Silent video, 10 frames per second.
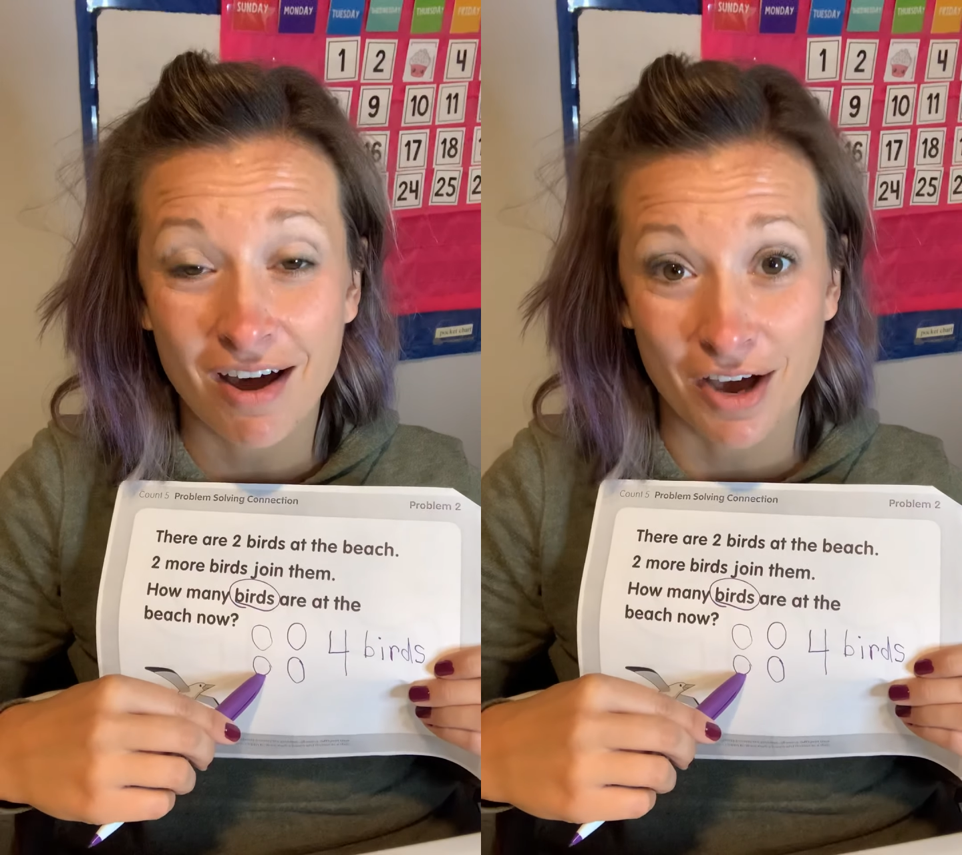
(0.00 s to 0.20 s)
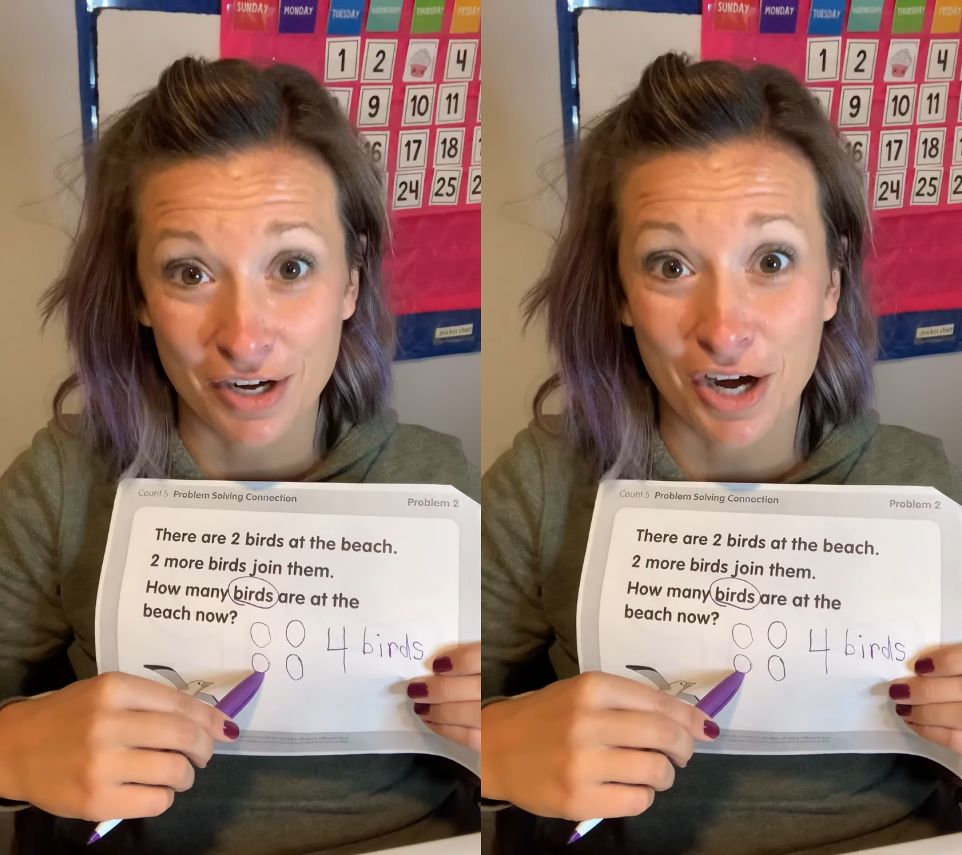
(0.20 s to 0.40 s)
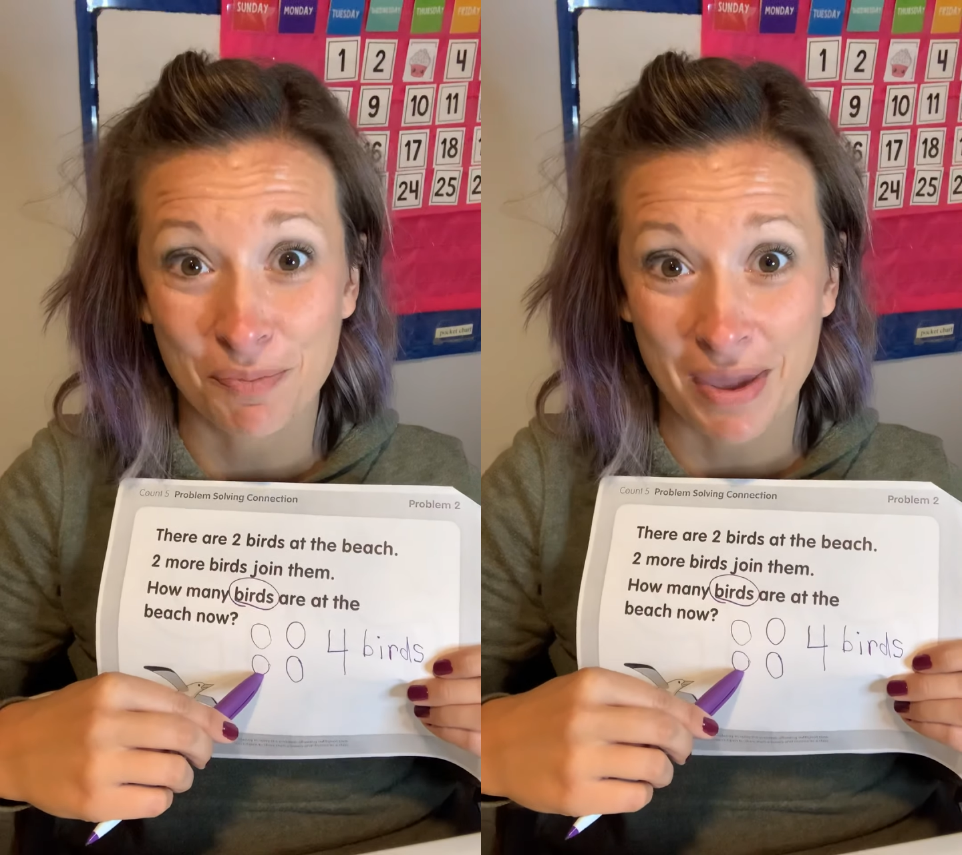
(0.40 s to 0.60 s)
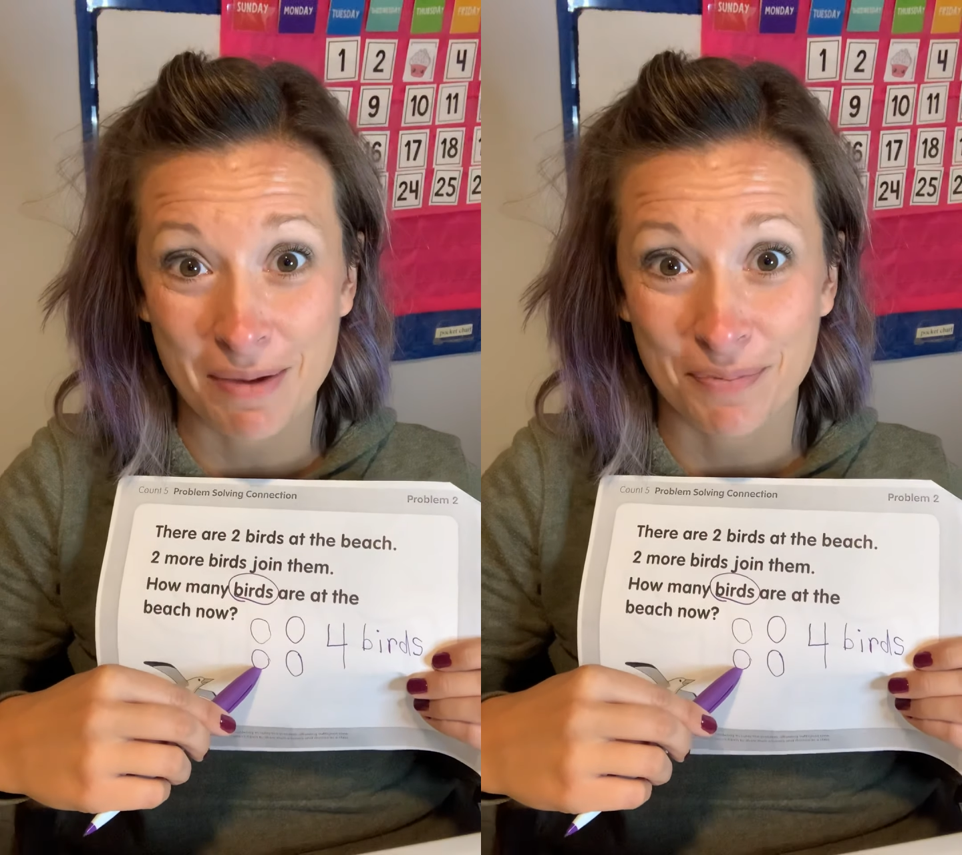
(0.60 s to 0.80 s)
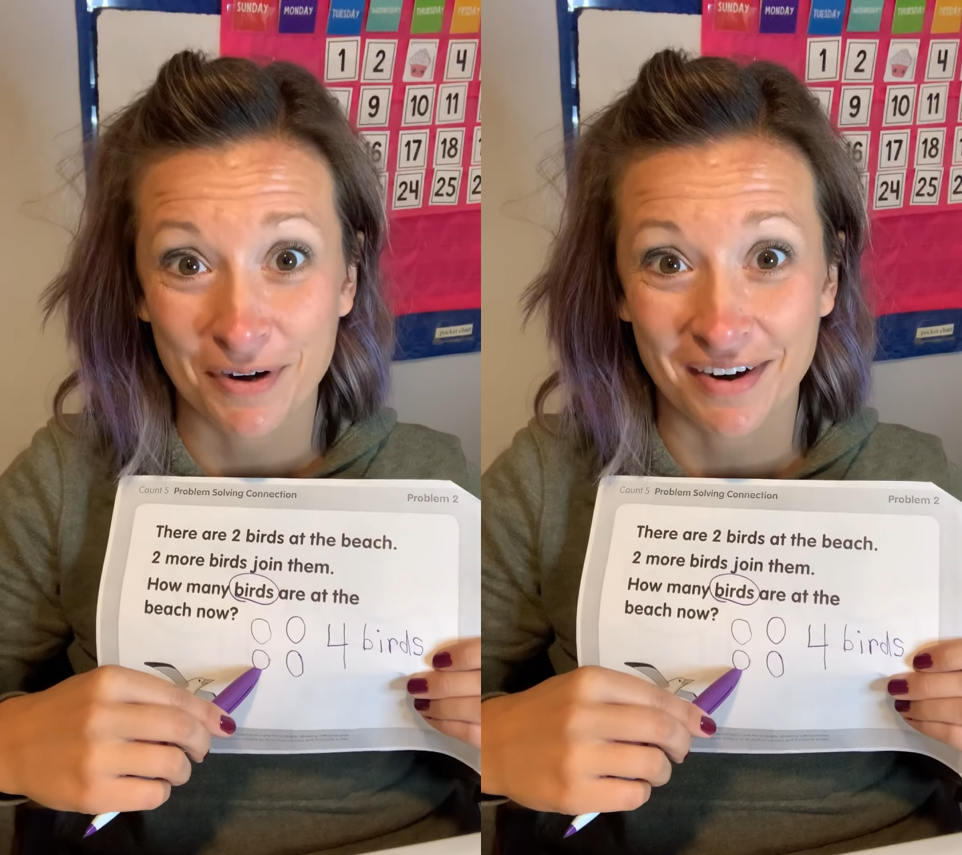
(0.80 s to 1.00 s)
on our
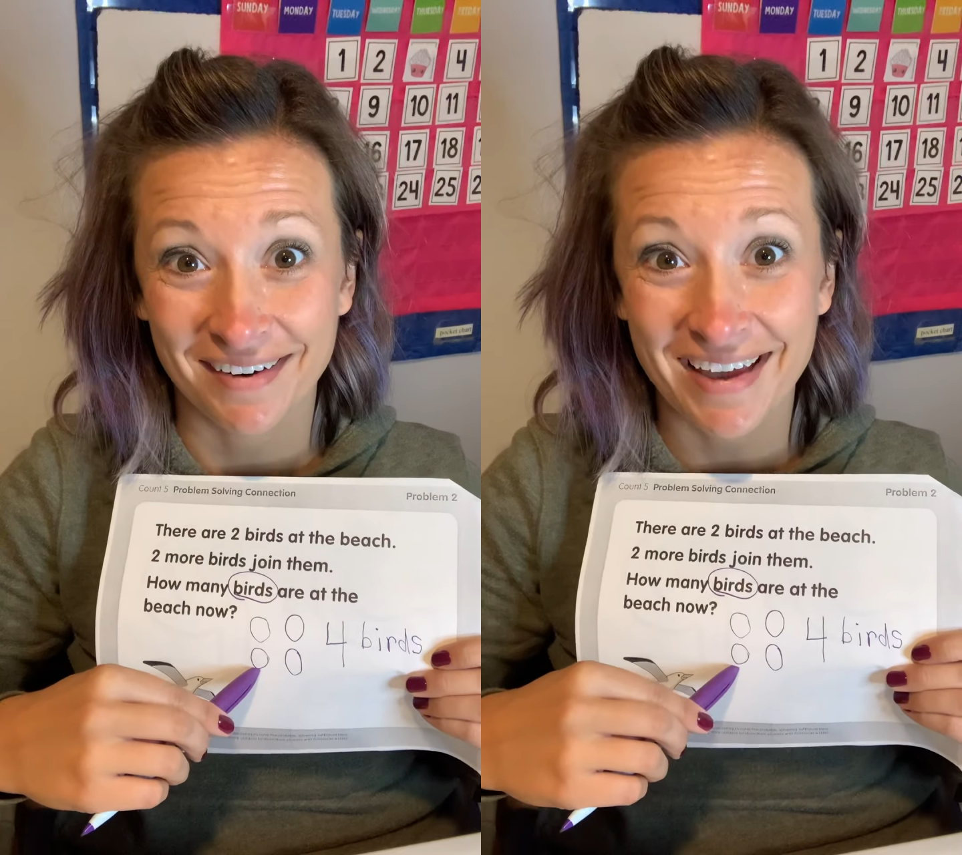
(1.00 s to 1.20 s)
paper.